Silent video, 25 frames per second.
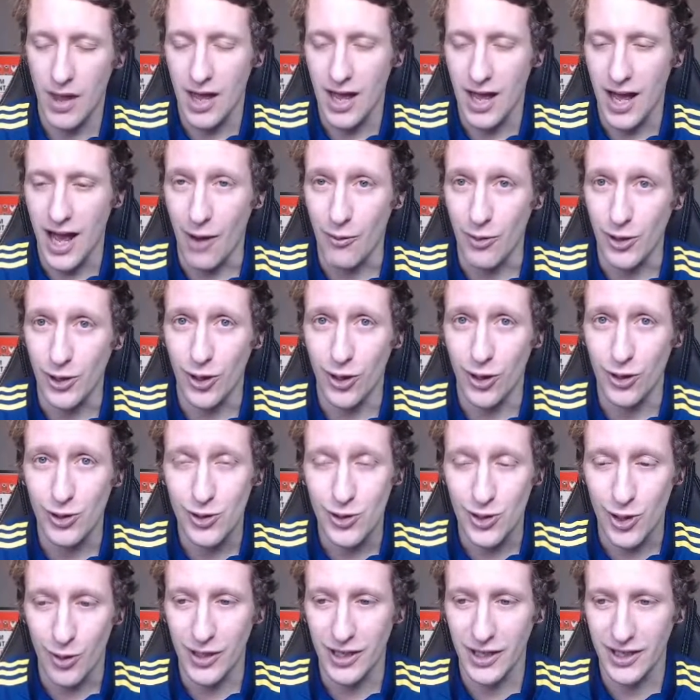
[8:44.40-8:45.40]
And we got
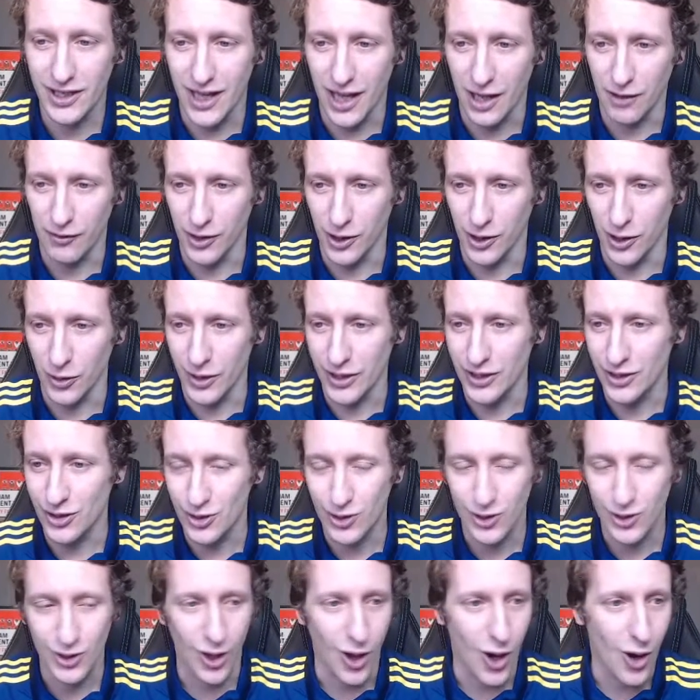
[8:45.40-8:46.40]
Dominic Calvert-Lewin to
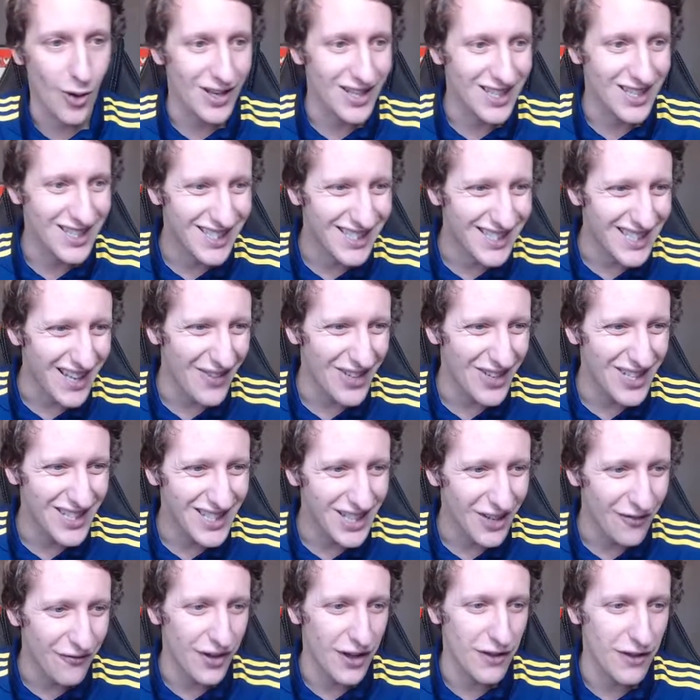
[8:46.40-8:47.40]
score in the
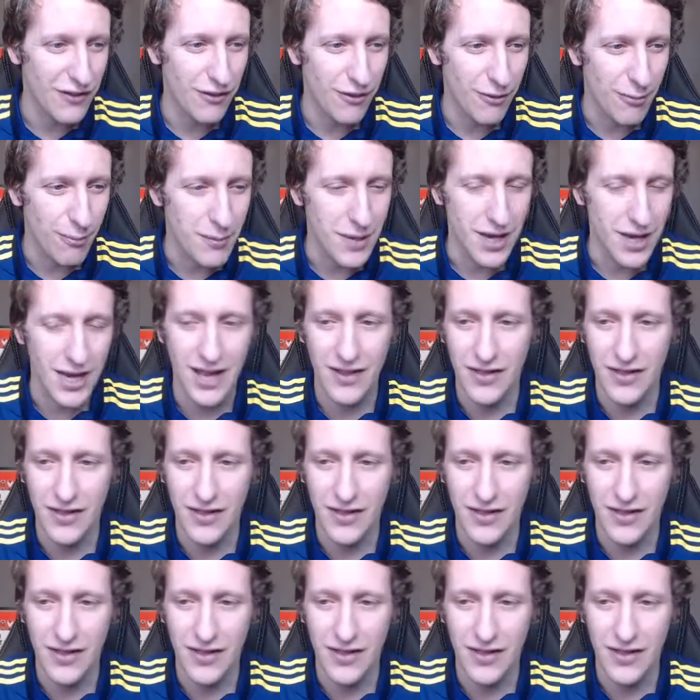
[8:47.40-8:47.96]
75th minute.